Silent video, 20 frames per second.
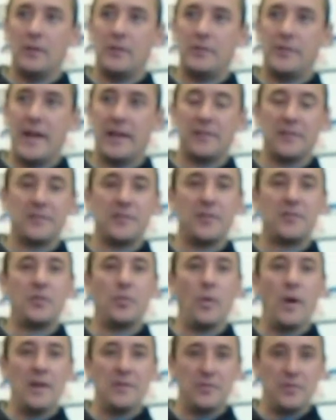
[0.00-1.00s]
take the
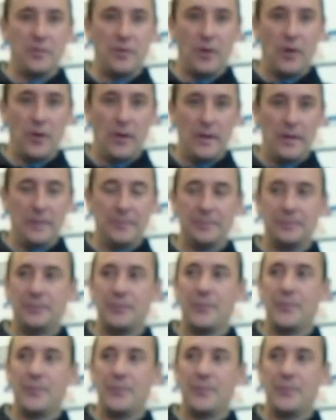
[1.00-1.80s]
situation they're in,